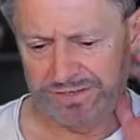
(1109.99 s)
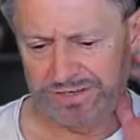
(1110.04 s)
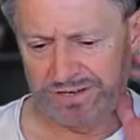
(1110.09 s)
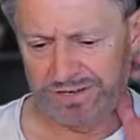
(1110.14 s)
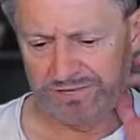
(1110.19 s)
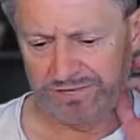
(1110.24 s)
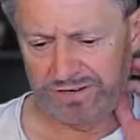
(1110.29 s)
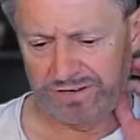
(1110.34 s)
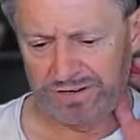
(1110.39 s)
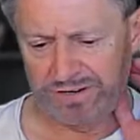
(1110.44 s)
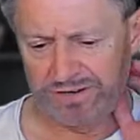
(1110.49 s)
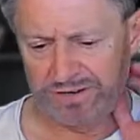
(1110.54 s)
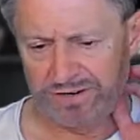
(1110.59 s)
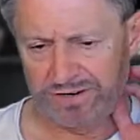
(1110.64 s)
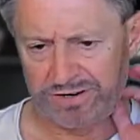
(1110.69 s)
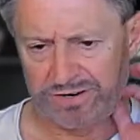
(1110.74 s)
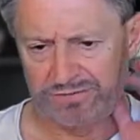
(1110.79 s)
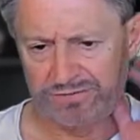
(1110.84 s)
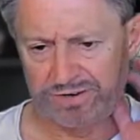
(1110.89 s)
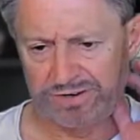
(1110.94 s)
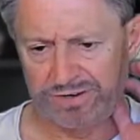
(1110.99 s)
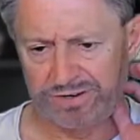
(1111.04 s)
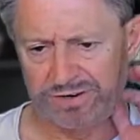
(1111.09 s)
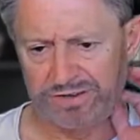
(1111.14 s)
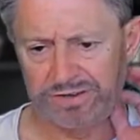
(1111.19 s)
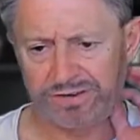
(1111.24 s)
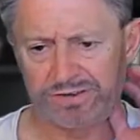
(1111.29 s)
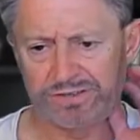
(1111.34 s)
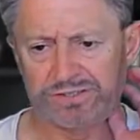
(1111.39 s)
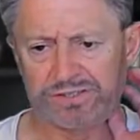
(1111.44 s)
definitely not. I run
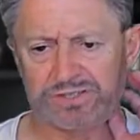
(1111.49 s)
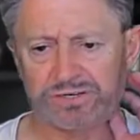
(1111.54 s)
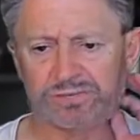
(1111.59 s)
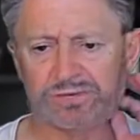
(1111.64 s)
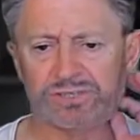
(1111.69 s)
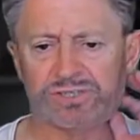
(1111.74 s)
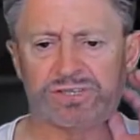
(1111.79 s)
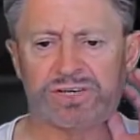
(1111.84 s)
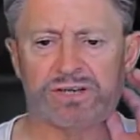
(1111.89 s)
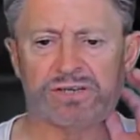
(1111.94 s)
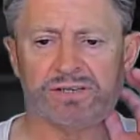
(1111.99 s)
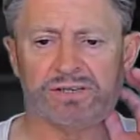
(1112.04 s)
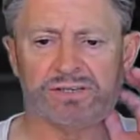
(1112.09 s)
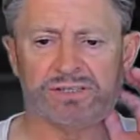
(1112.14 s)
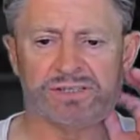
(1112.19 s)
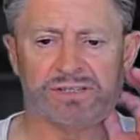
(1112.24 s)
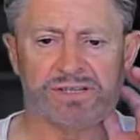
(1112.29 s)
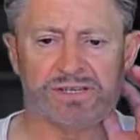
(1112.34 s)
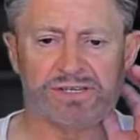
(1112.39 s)
it out on separate channels,